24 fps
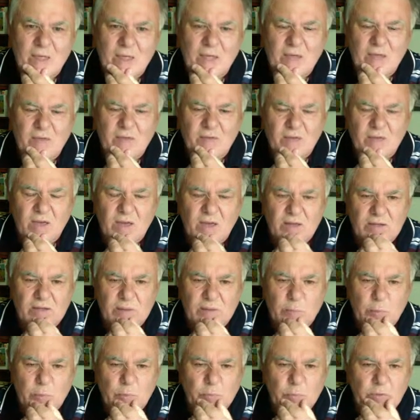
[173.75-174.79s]

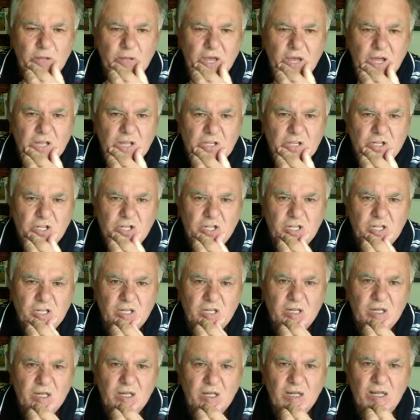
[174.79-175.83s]
Nepomniachtchi
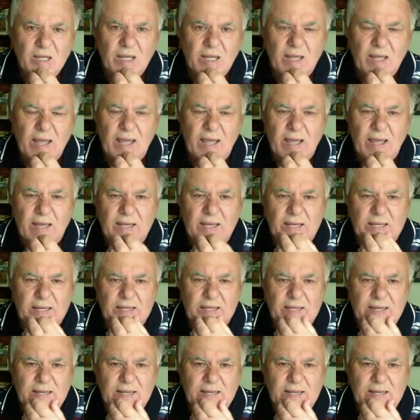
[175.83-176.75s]
and